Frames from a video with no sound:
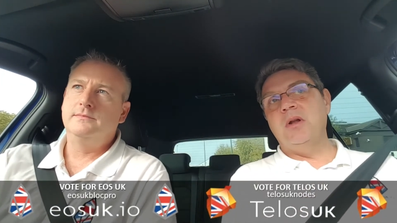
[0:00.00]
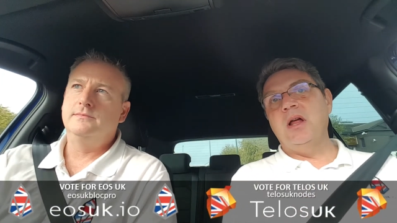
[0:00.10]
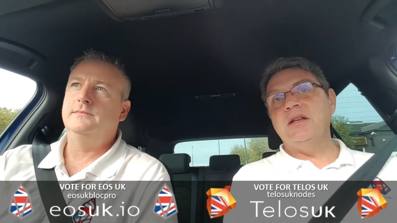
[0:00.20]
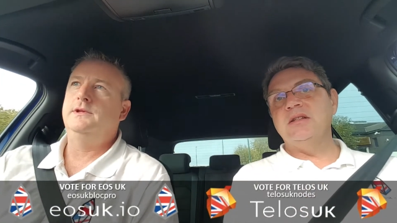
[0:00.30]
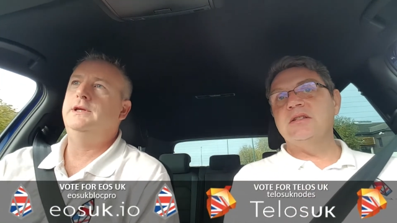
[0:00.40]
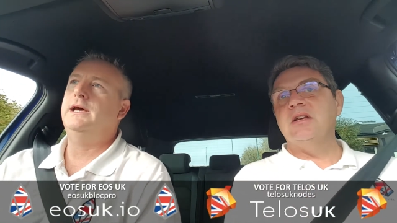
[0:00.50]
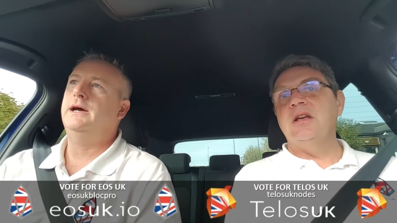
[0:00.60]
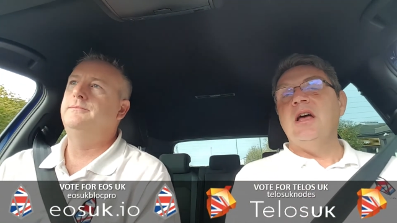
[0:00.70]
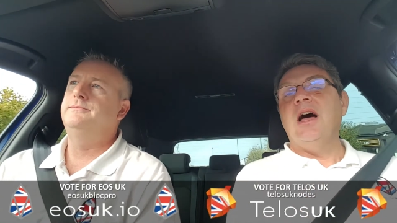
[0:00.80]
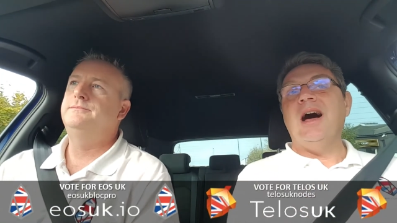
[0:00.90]
Speaker 1: place.
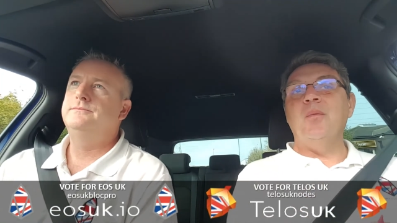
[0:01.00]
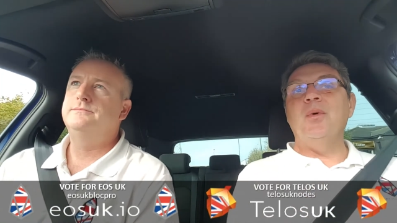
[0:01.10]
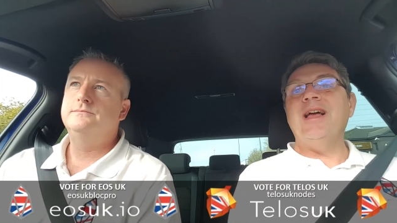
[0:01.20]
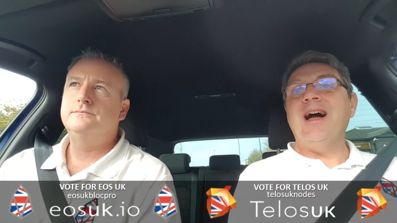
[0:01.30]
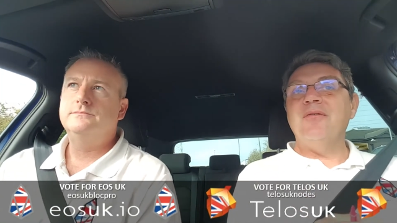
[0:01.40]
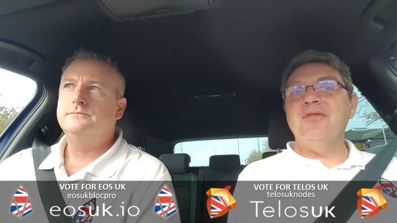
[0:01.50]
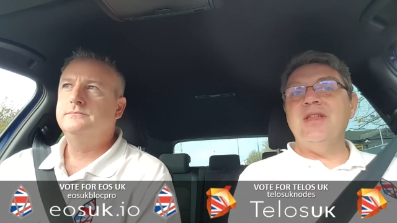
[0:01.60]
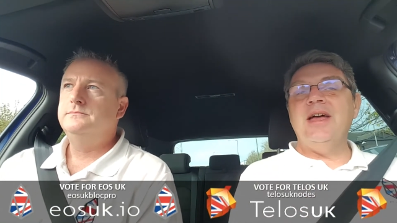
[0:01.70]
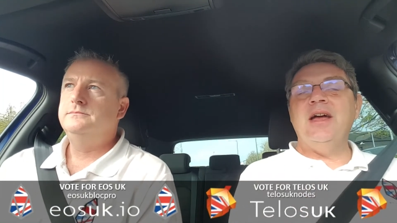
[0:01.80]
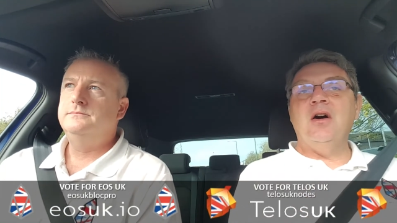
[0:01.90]
Yeah. And we have
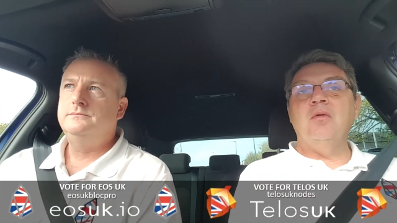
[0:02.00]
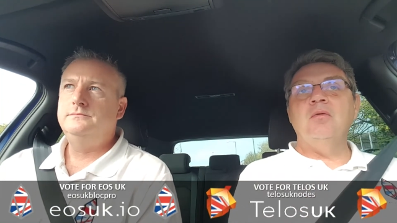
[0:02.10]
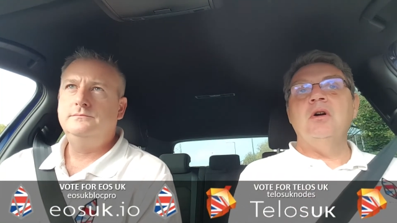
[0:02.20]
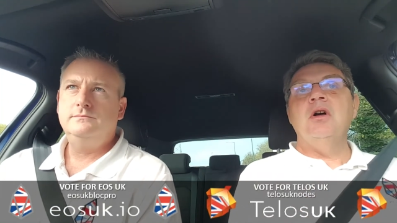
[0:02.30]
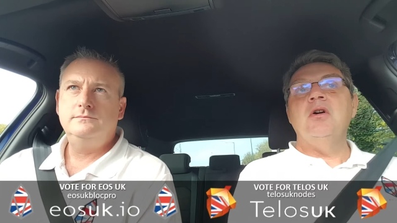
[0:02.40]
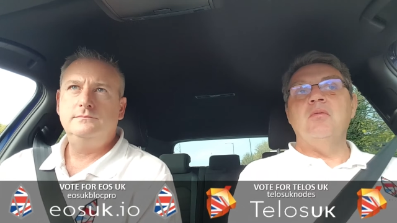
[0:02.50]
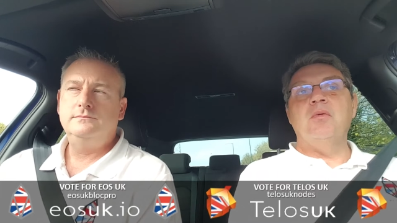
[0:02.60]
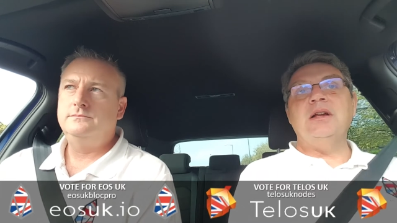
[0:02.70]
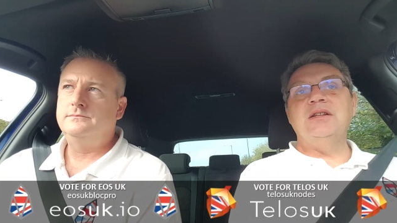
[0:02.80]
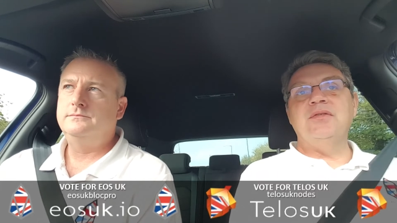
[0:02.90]
now
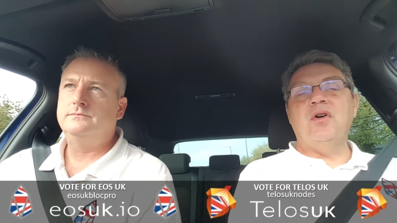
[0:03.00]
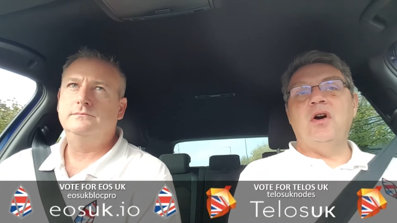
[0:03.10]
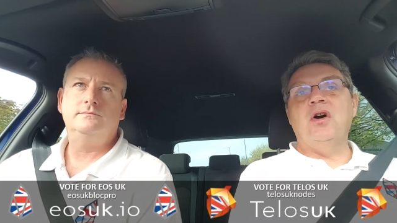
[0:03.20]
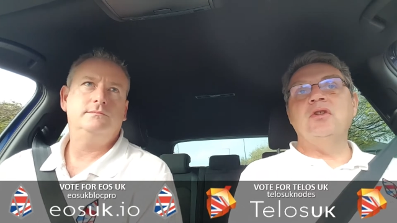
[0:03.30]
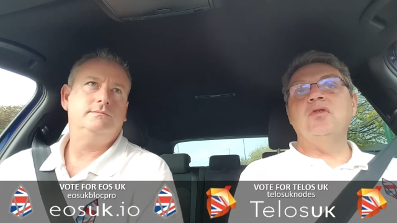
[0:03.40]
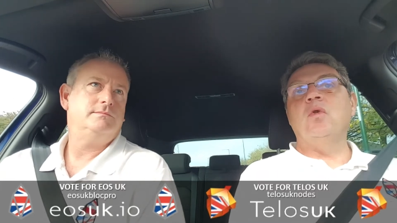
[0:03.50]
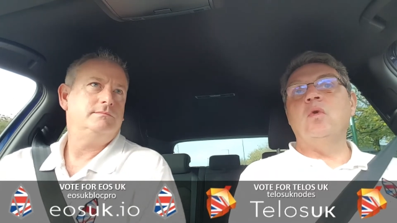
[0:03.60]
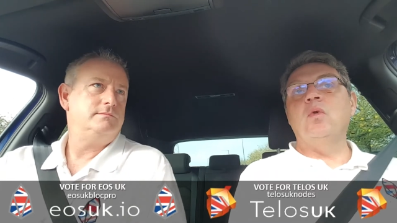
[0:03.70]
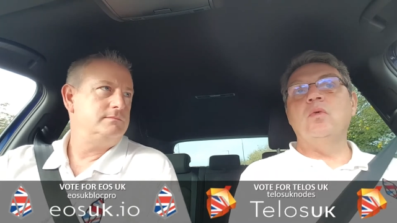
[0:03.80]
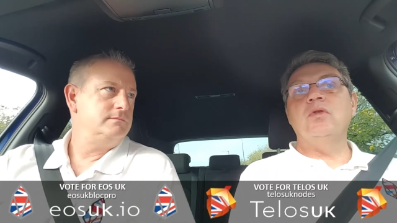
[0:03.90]
ratified
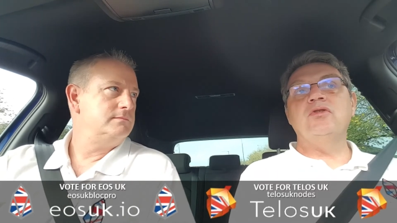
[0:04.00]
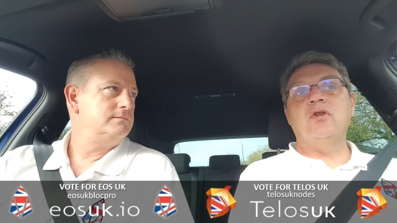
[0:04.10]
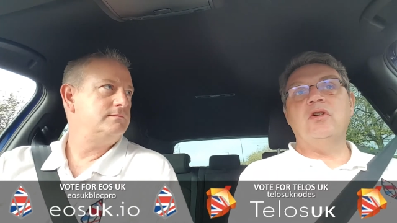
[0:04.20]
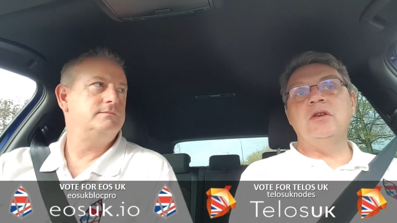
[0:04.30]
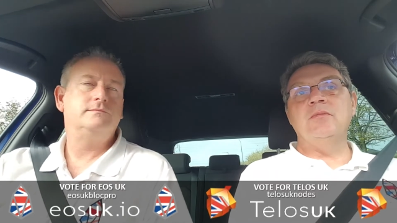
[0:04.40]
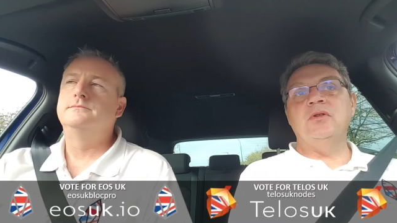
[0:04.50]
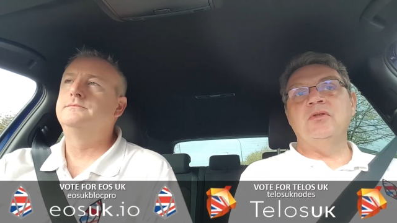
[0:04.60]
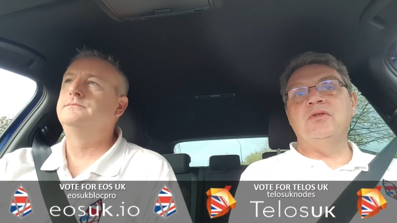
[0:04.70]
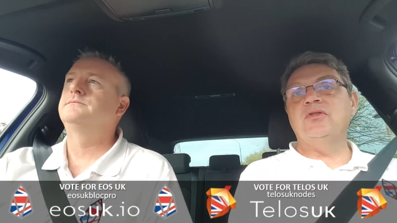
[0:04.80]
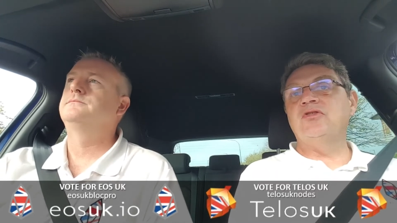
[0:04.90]
all the
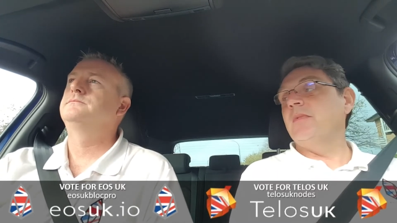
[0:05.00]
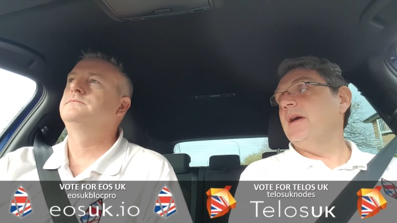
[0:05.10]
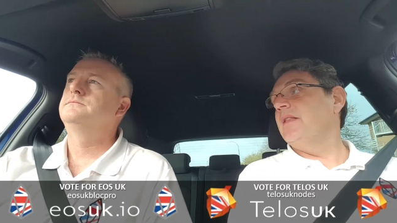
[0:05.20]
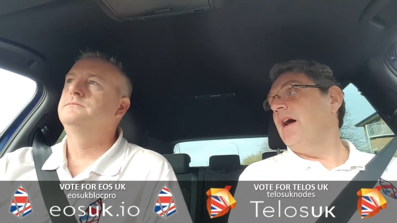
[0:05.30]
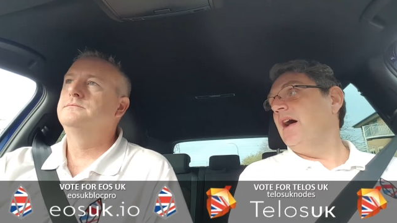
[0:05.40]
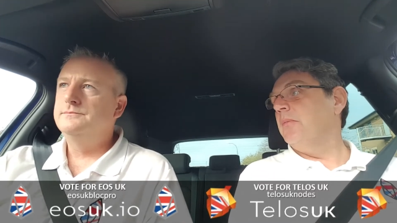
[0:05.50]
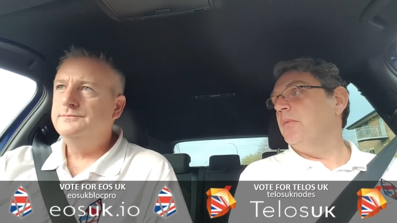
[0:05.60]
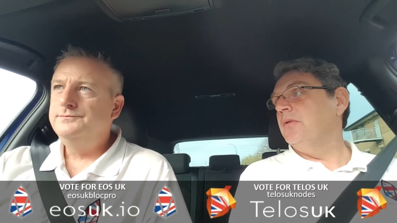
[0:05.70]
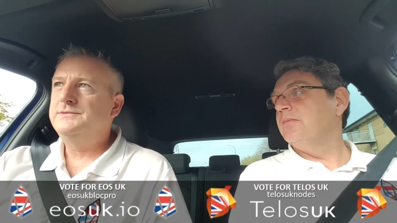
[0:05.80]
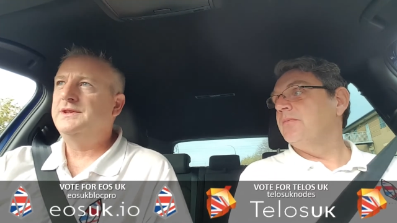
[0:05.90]
documents to make that
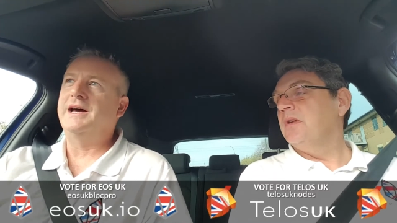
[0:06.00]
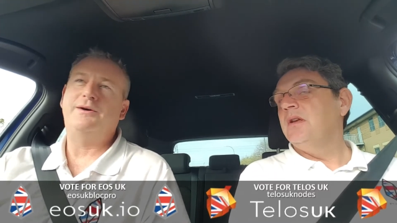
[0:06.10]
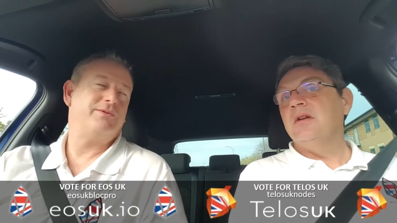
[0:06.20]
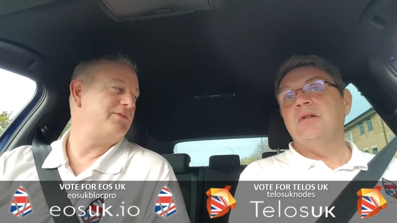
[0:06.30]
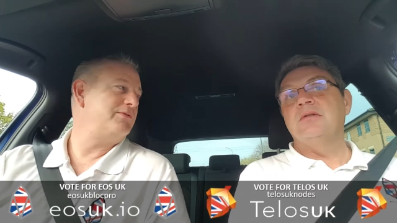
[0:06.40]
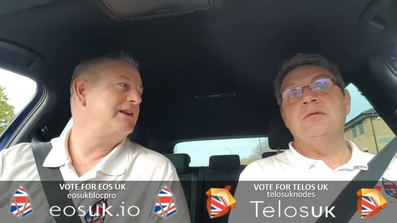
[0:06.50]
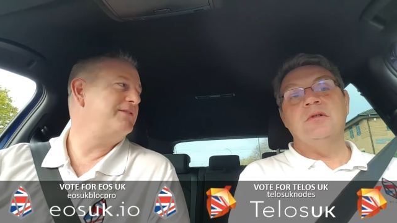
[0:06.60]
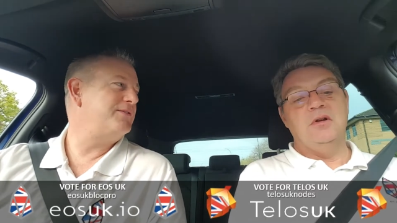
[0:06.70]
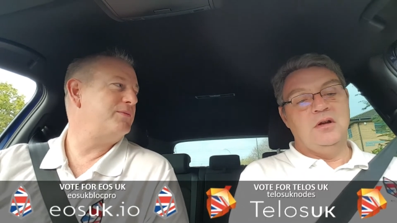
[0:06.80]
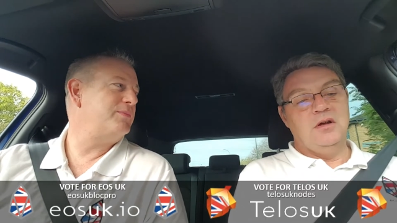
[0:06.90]
happen.
Speaker 2: And that was a
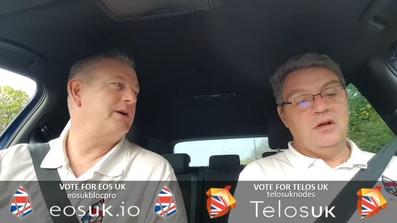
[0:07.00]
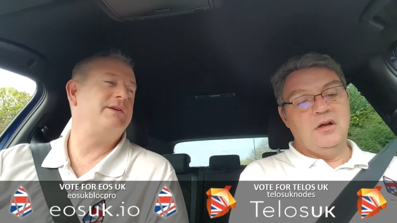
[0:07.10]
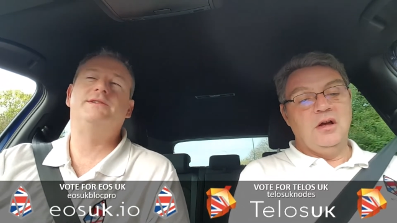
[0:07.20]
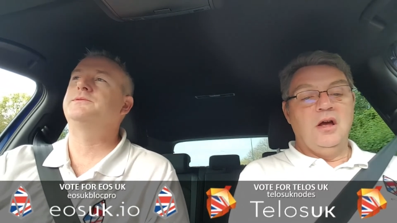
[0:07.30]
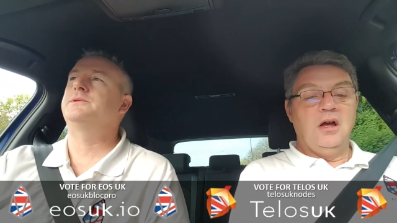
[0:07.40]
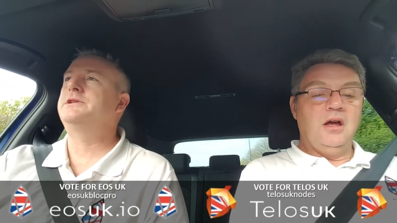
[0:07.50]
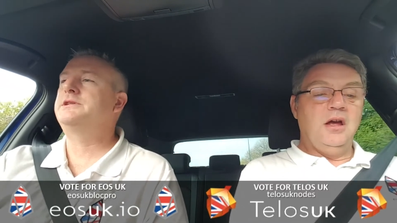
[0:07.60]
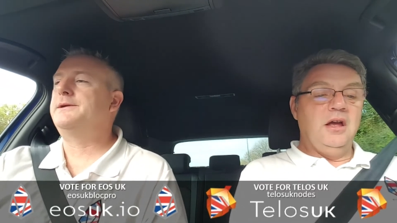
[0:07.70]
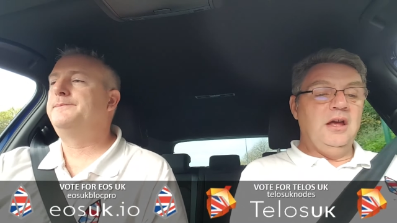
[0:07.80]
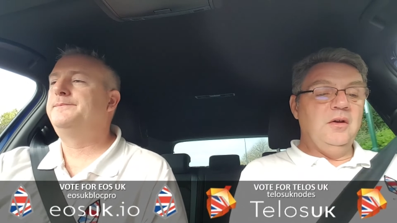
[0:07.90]
really fun process, wasn't
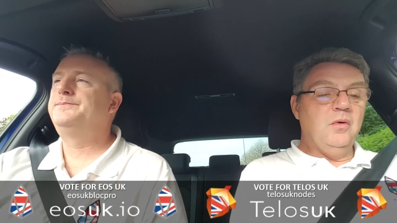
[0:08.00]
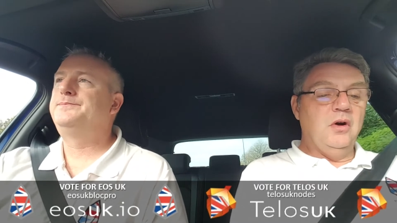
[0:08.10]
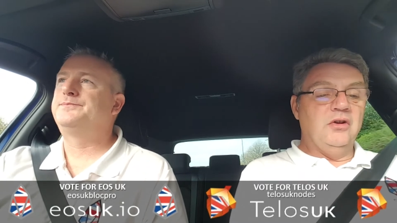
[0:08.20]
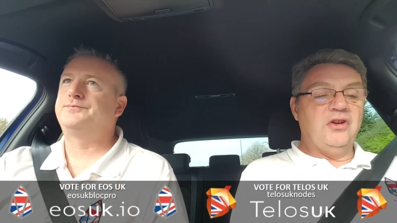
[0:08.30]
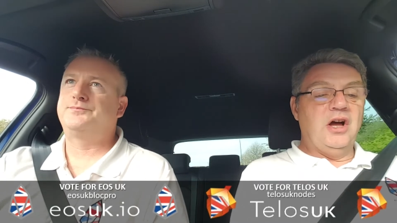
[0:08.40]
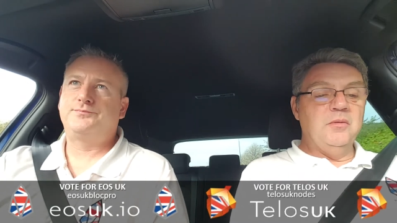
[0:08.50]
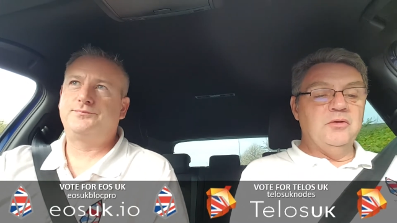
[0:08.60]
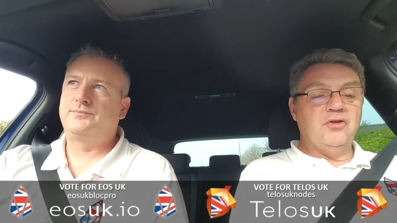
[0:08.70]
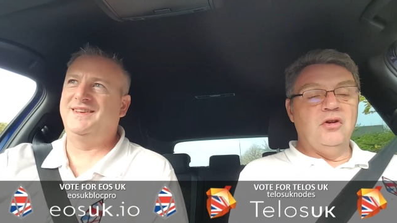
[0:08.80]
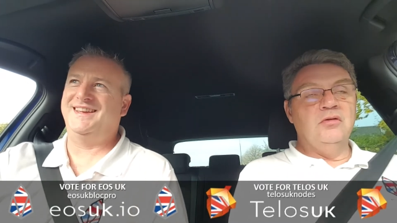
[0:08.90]
it, Jim?
Speaker 1: It was. I
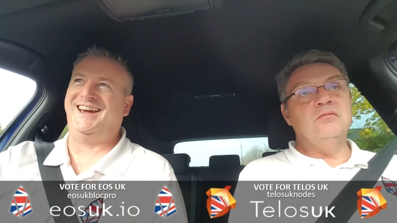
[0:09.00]
was on.